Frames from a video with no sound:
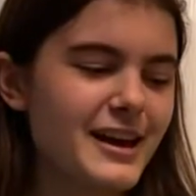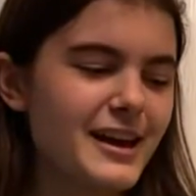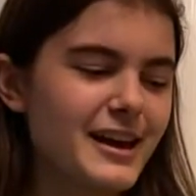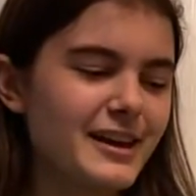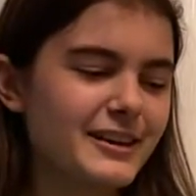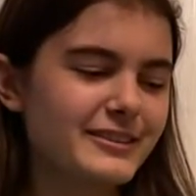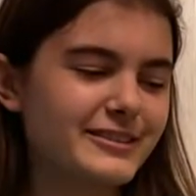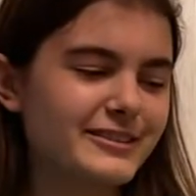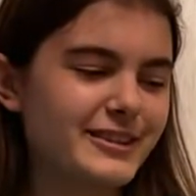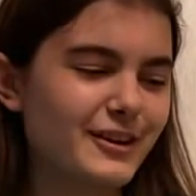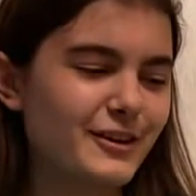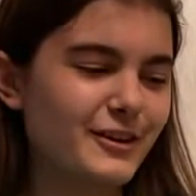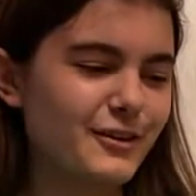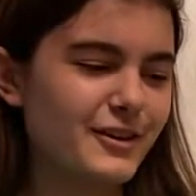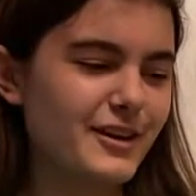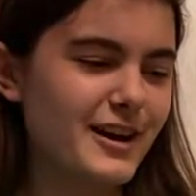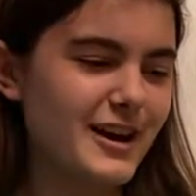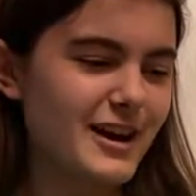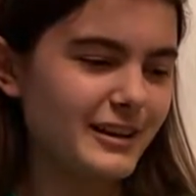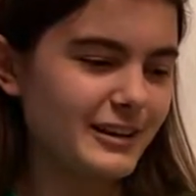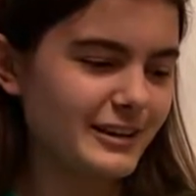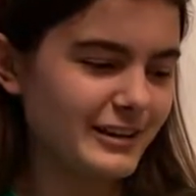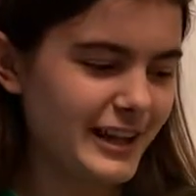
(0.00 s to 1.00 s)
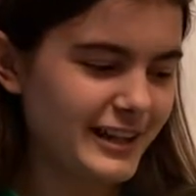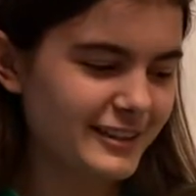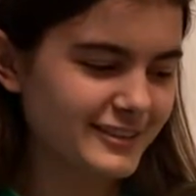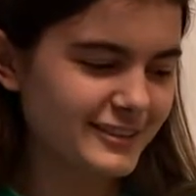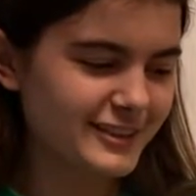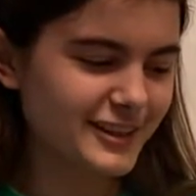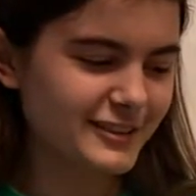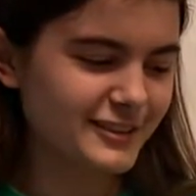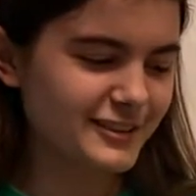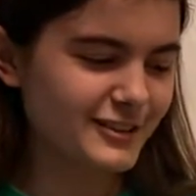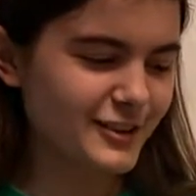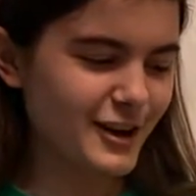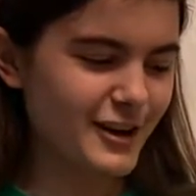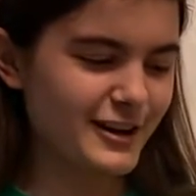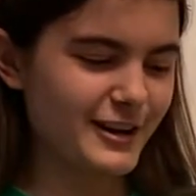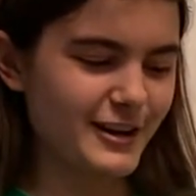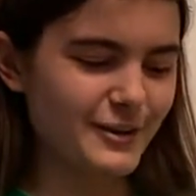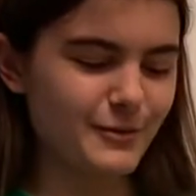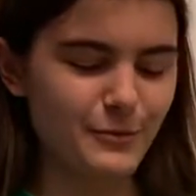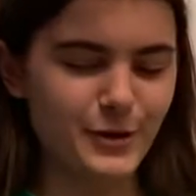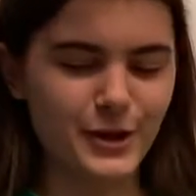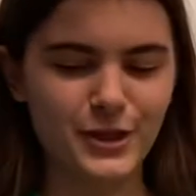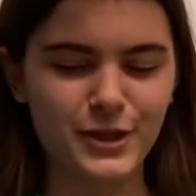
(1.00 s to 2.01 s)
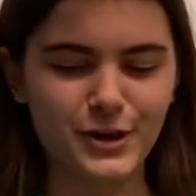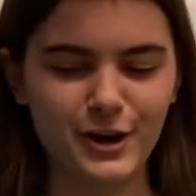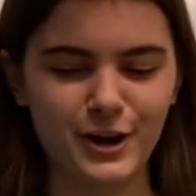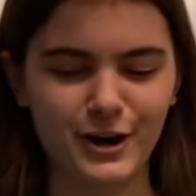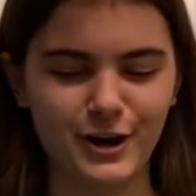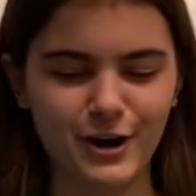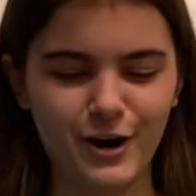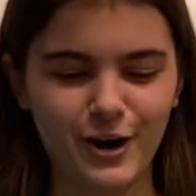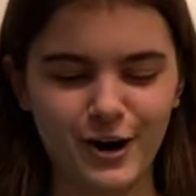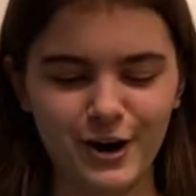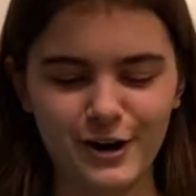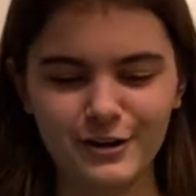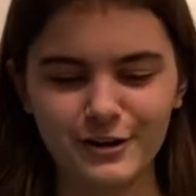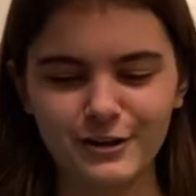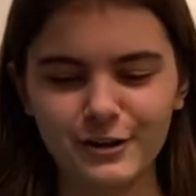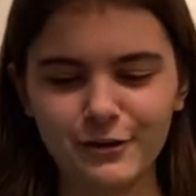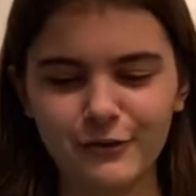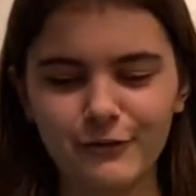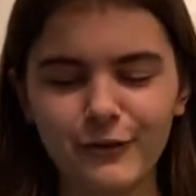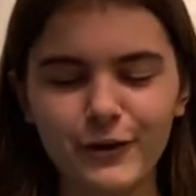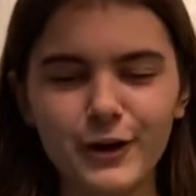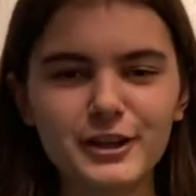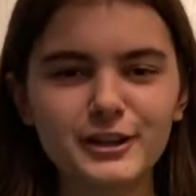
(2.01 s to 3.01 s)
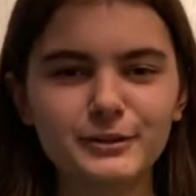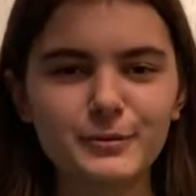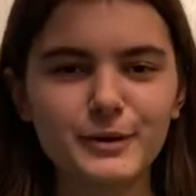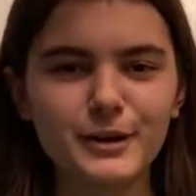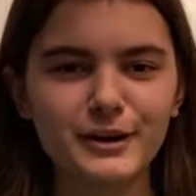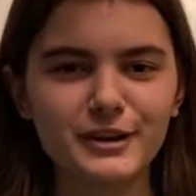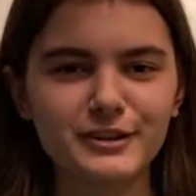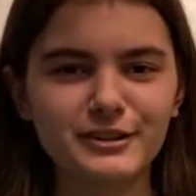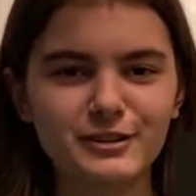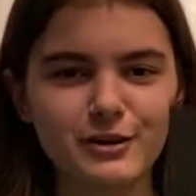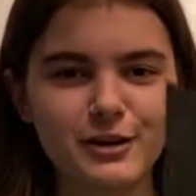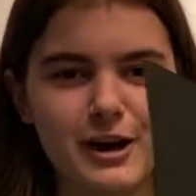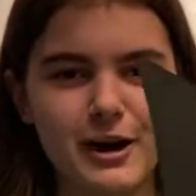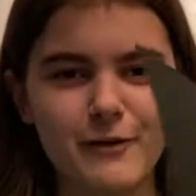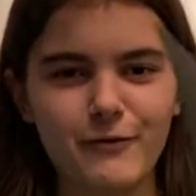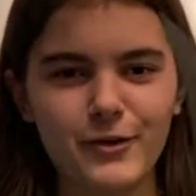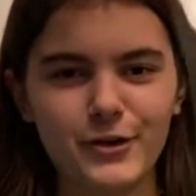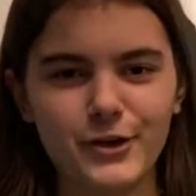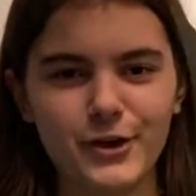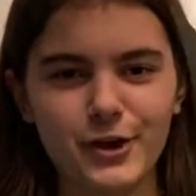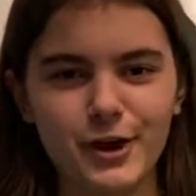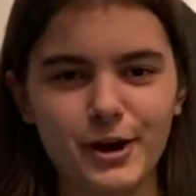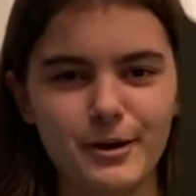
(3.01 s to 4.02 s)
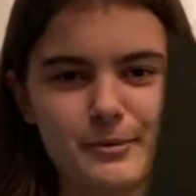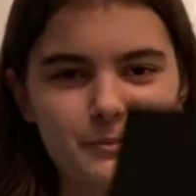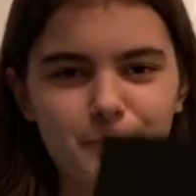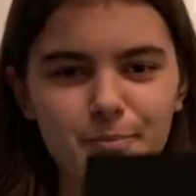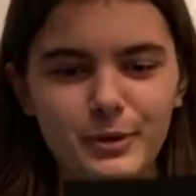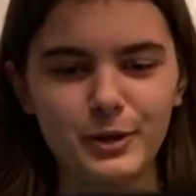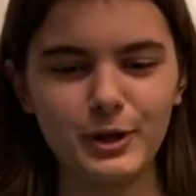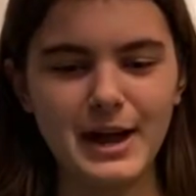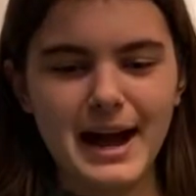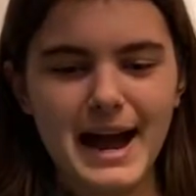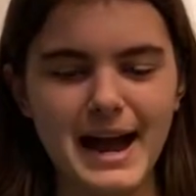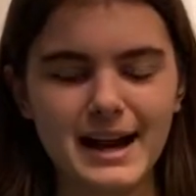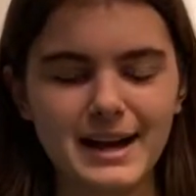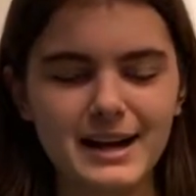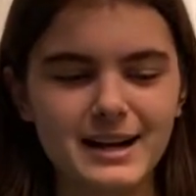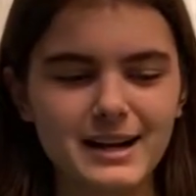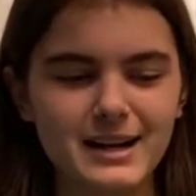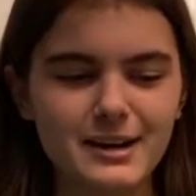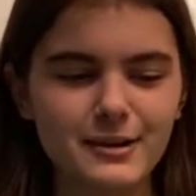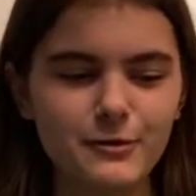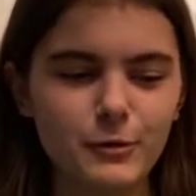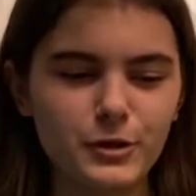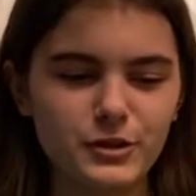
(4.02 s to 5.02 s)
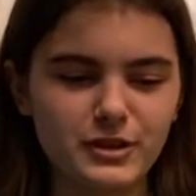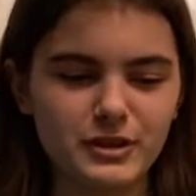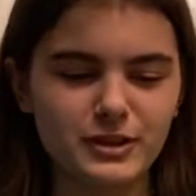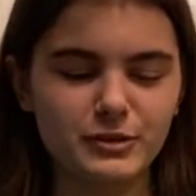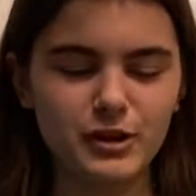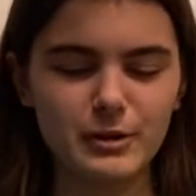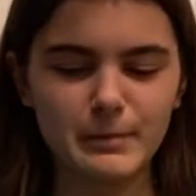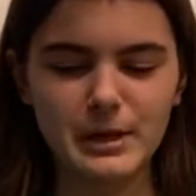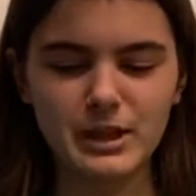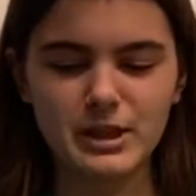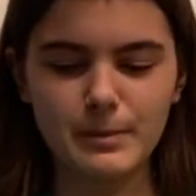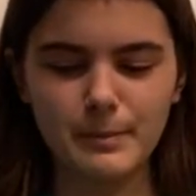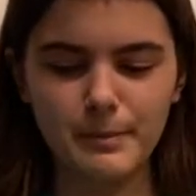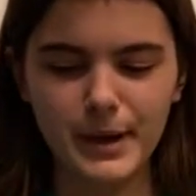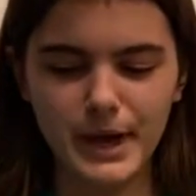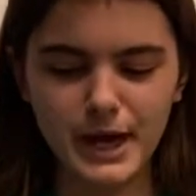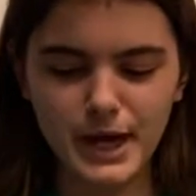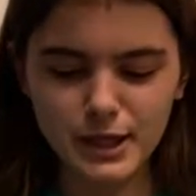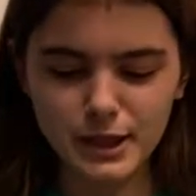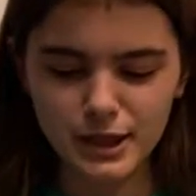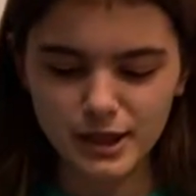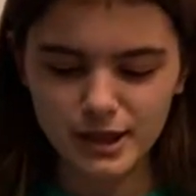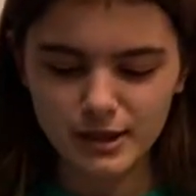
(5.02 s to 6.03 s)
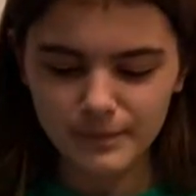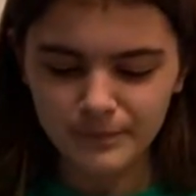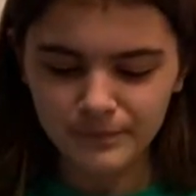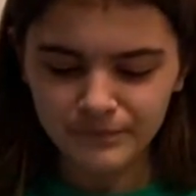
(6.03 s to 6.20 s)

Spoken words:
So let's get started with our card. So first we're going to start off with our black, which is going to be the base.